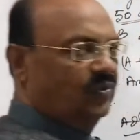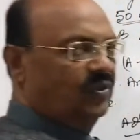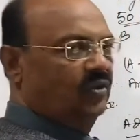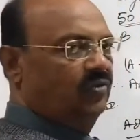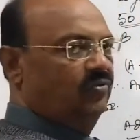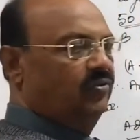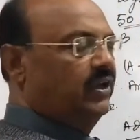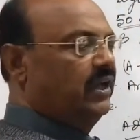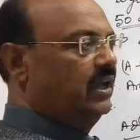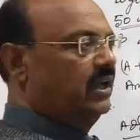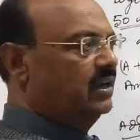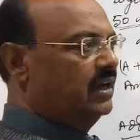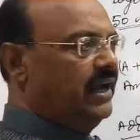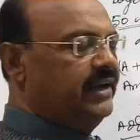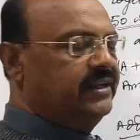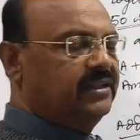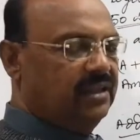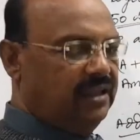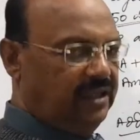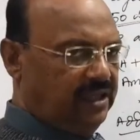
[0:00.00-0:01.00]
we can
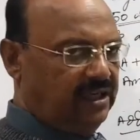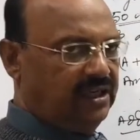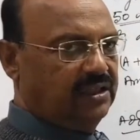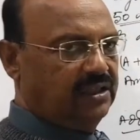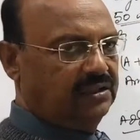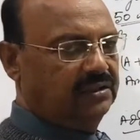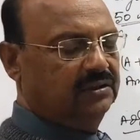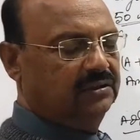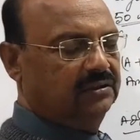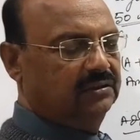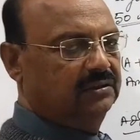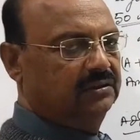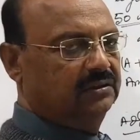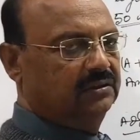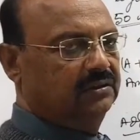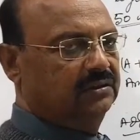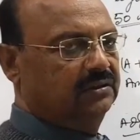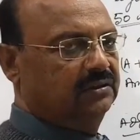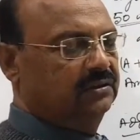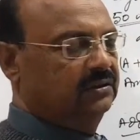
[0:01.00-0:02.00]
write A,
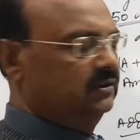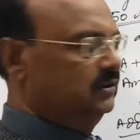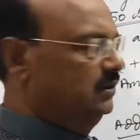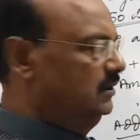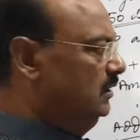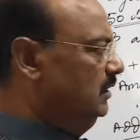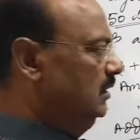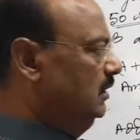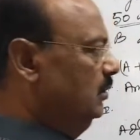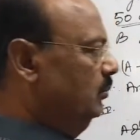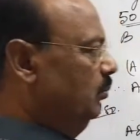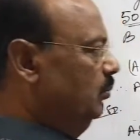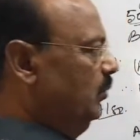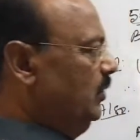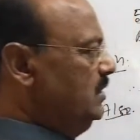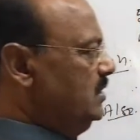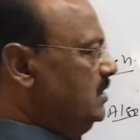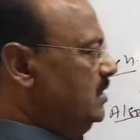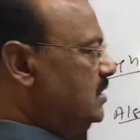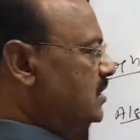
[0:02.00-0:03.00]

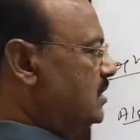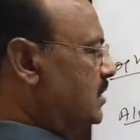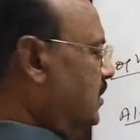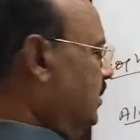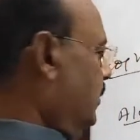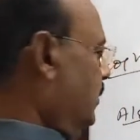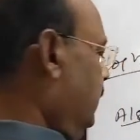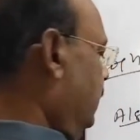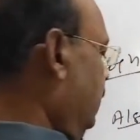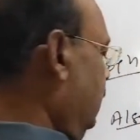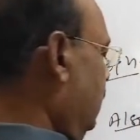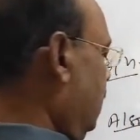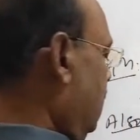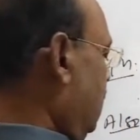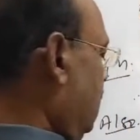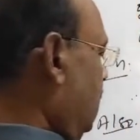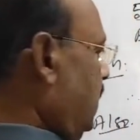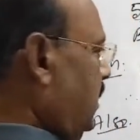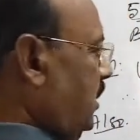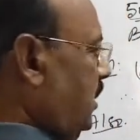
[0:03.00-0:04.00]
means
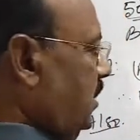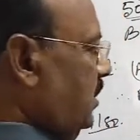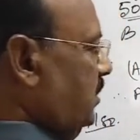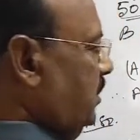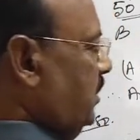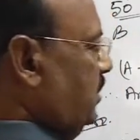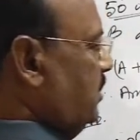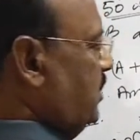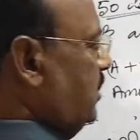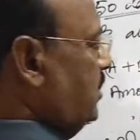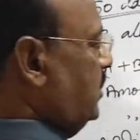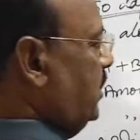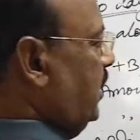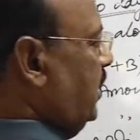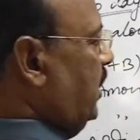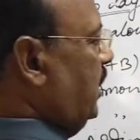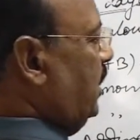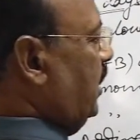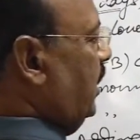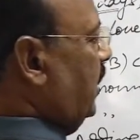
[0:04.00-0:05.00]
this is
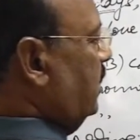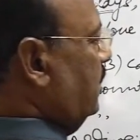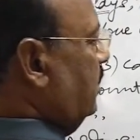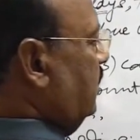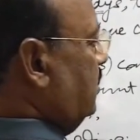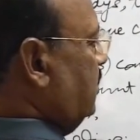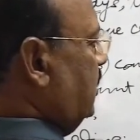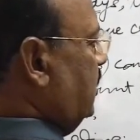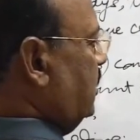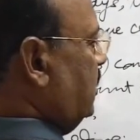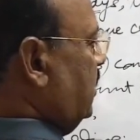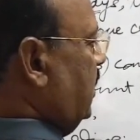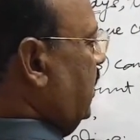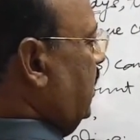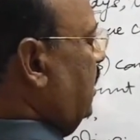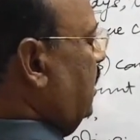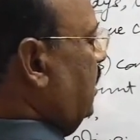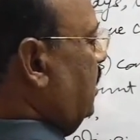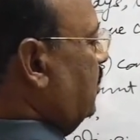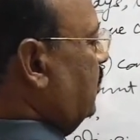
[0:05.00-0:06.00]
A and this is
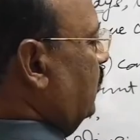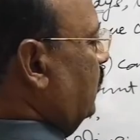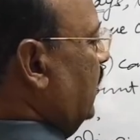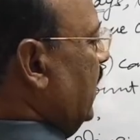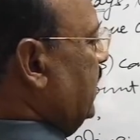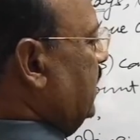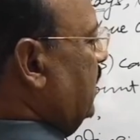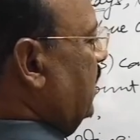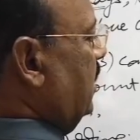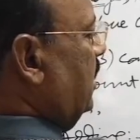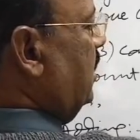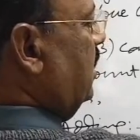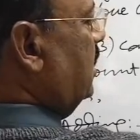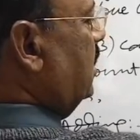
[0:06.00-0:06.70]
A. Why A?